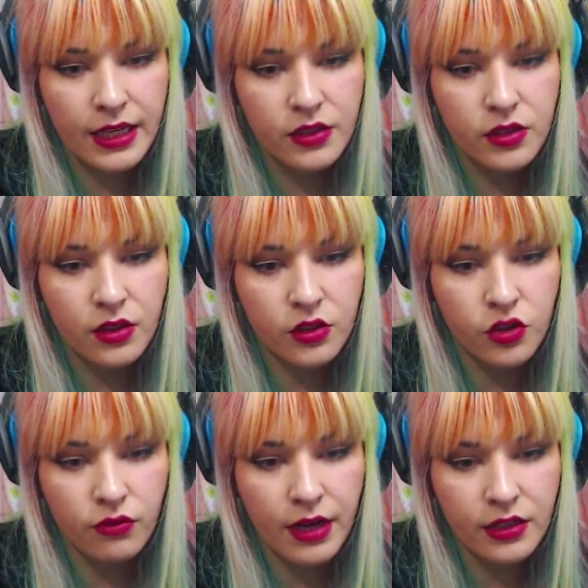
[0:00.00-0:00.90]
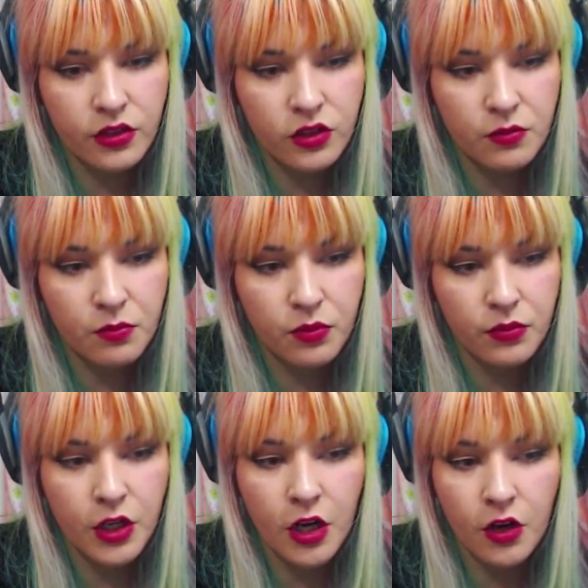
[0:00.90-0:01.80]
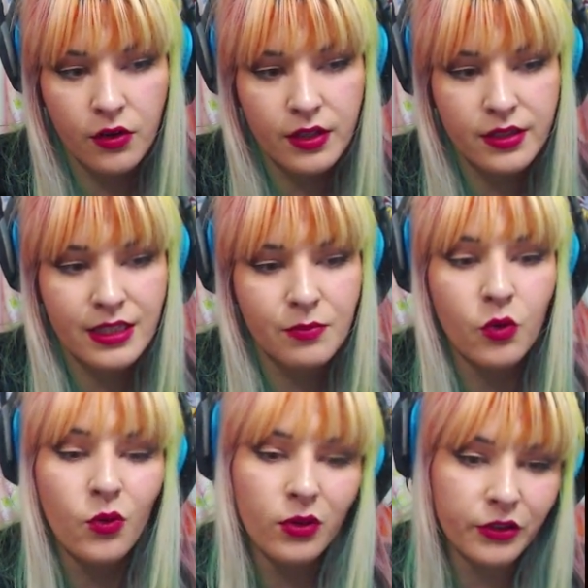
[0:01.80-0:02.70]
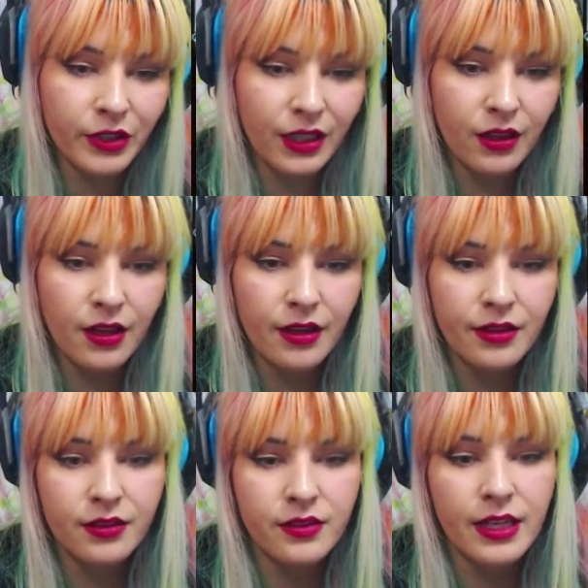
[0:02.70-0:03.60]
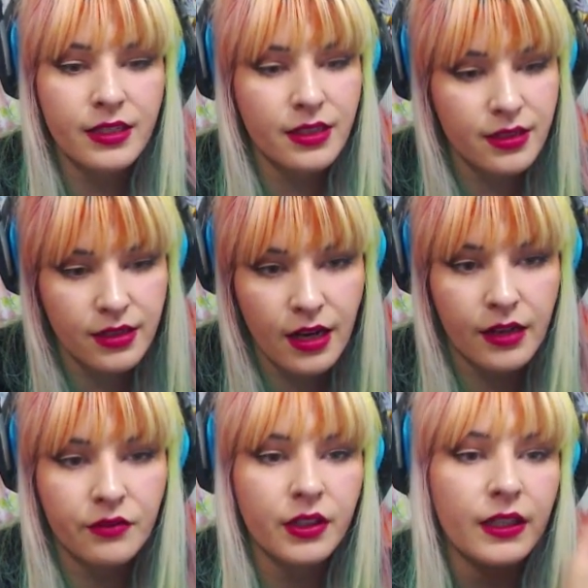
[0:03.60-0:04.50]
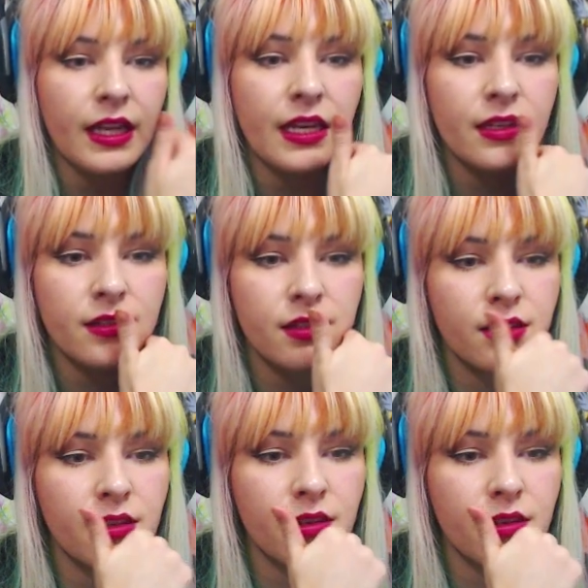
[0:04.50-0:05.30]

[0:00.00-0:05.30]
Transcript: to the director's... No, because that's poor green cloth. So that does not relate.